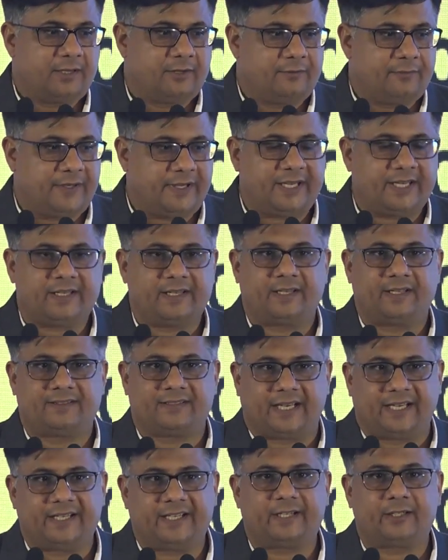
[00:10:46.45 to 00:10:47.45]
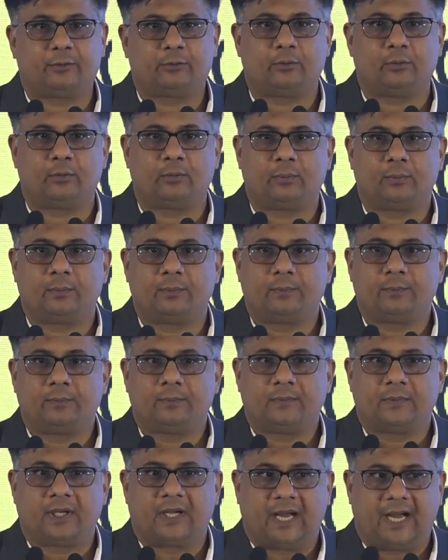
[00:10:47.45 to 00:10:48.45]
we decided to
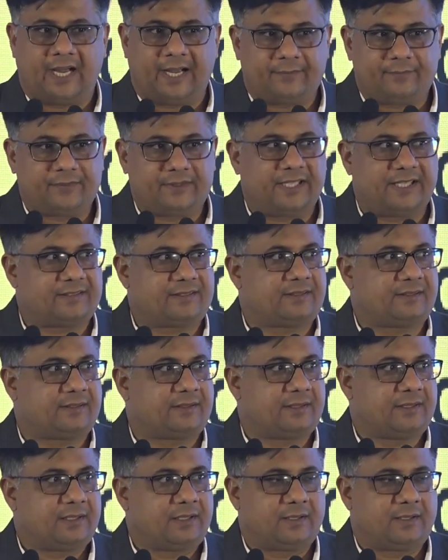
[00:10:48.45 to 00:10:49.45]
have this